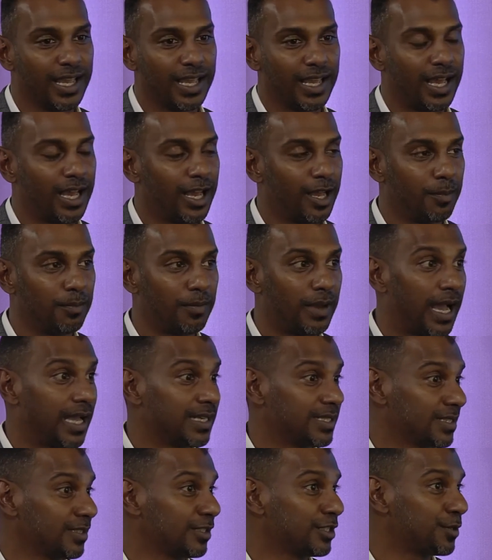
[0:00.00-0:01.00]
I
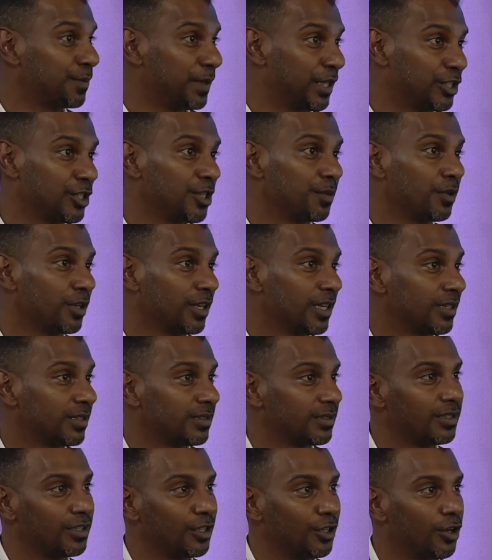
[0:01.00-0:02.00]
still speak to him on
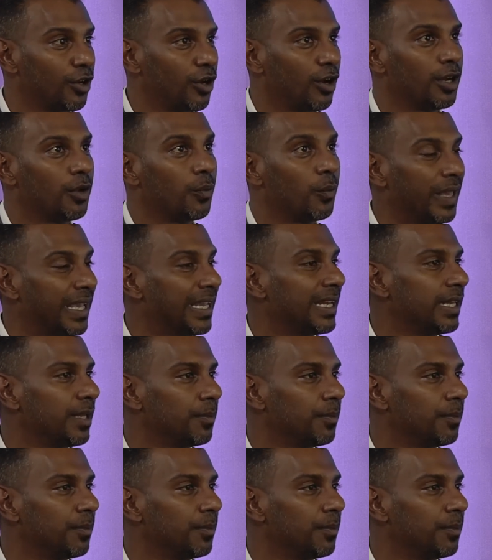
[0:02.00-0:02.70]
a weekly,